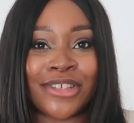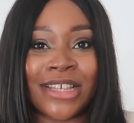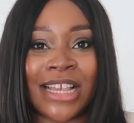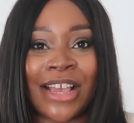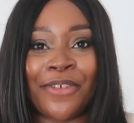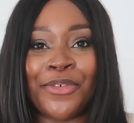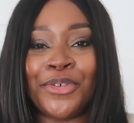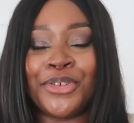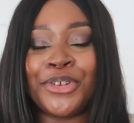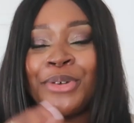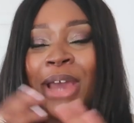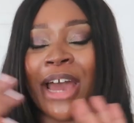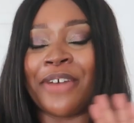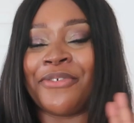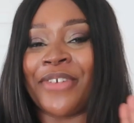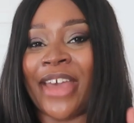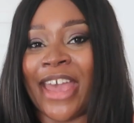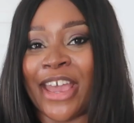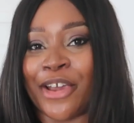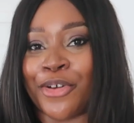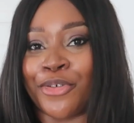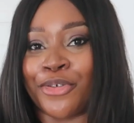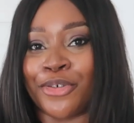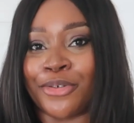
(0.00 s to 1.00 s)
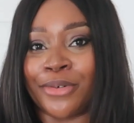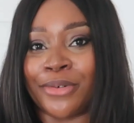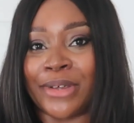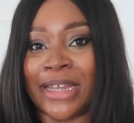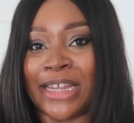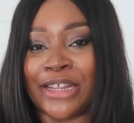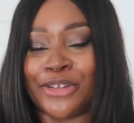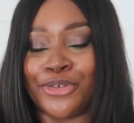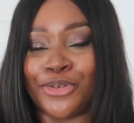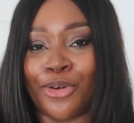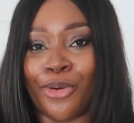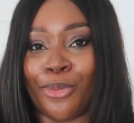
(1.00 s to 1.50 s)
So if you do have ecru
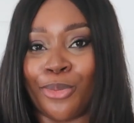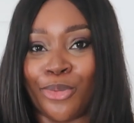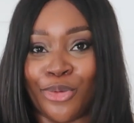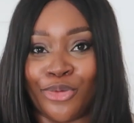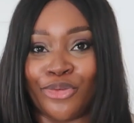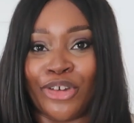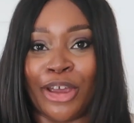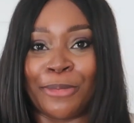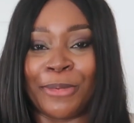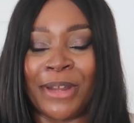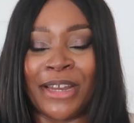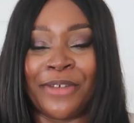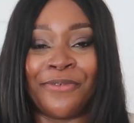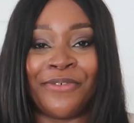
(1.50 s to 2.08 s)
in your wardrobe and